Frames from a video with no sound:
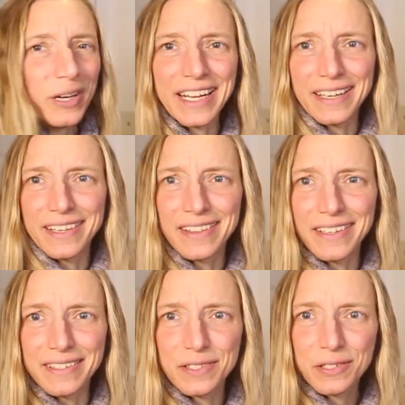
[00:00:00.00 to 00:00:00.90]
right in
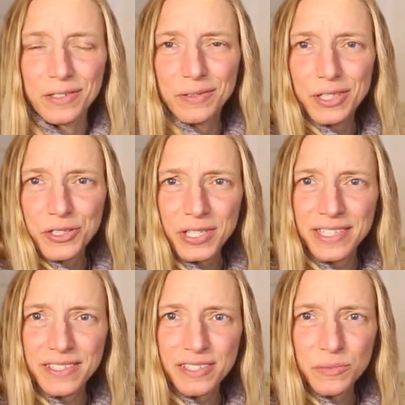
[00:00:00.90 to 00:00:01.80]
this. The
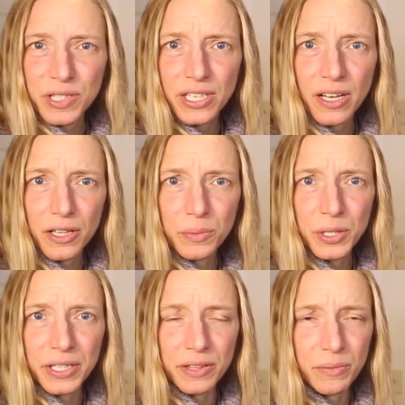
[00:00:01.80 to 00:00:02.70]
transition with the color
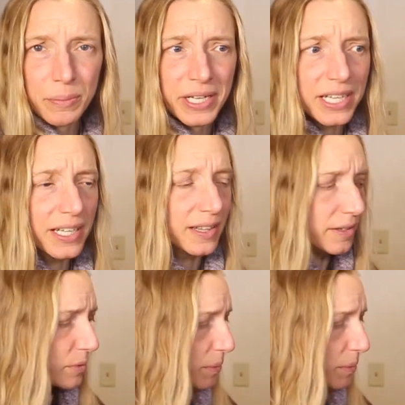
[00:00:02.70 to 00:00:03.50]
work and the ribbing and the